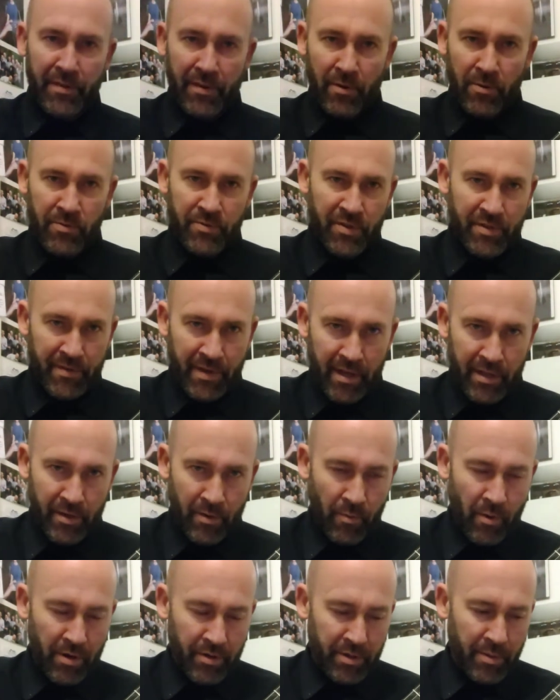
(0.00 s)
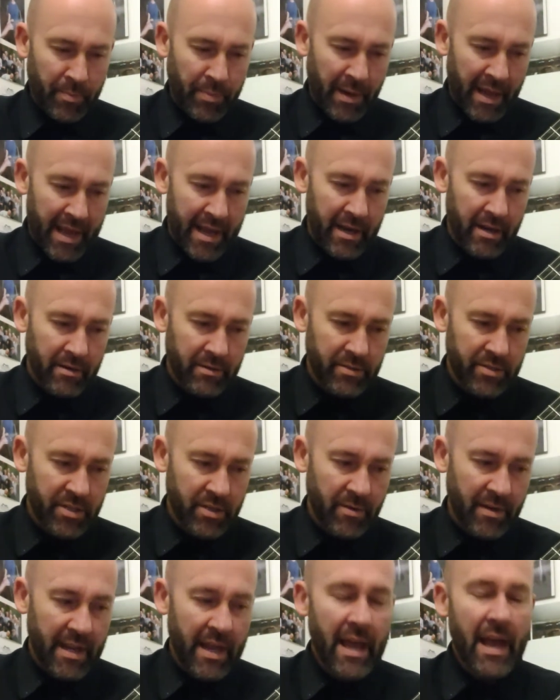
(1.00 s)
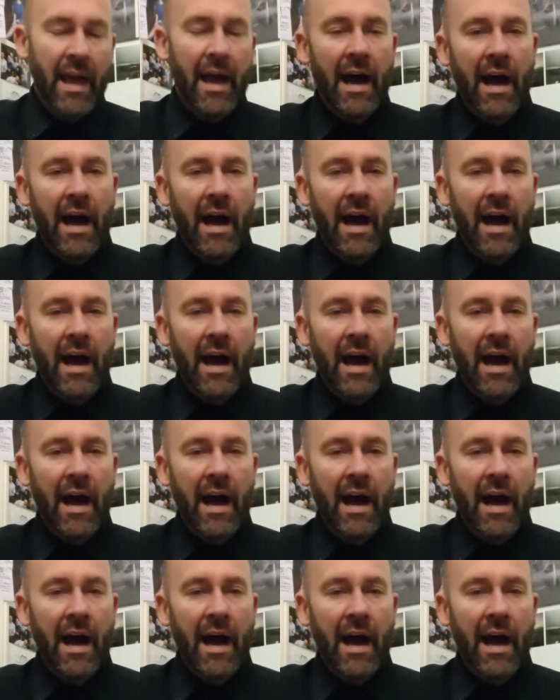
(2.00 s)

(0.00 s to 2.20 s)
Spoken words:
those of you that want to play along to it.